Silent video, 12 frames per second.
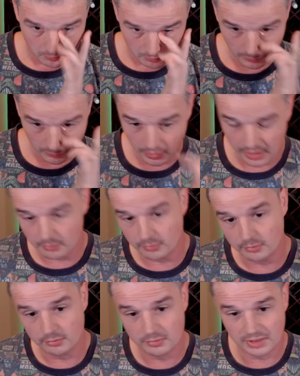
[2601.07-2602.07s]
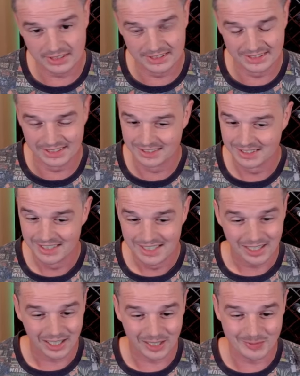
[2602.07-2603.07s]
All right.
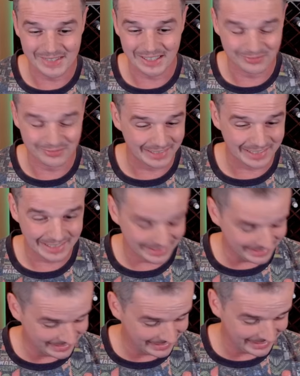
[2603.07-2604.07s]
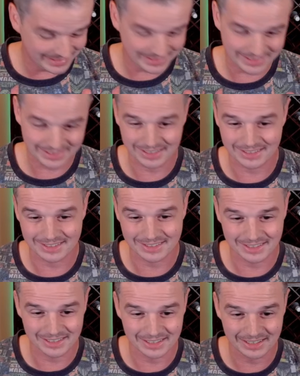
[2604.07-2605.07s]
I'm down for that.
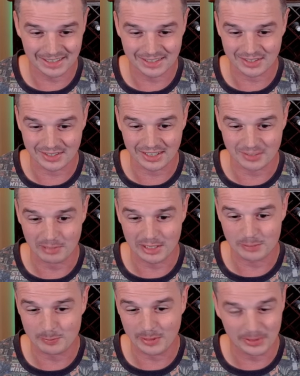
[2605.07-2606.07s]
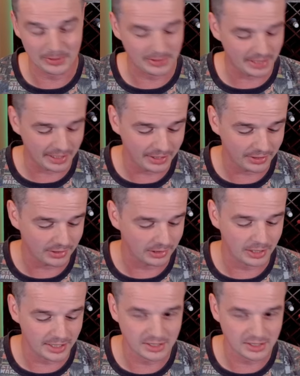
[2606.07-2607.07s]
That's much better than any other
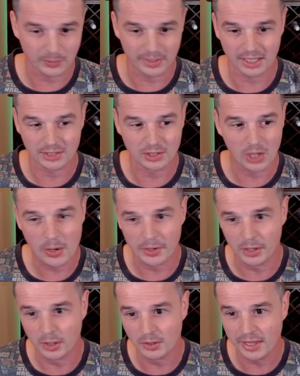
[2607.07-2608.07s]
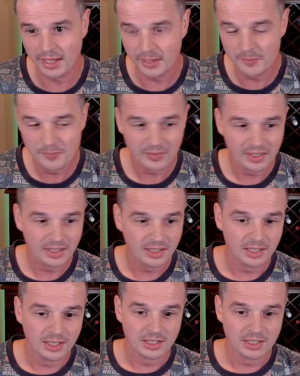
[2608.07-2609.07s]
lines that we had going on there.
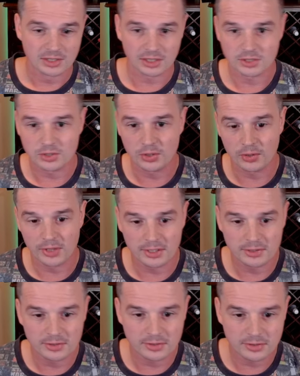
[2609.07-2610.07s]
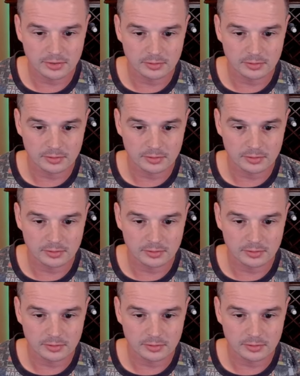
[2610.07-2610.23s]
So let's do this.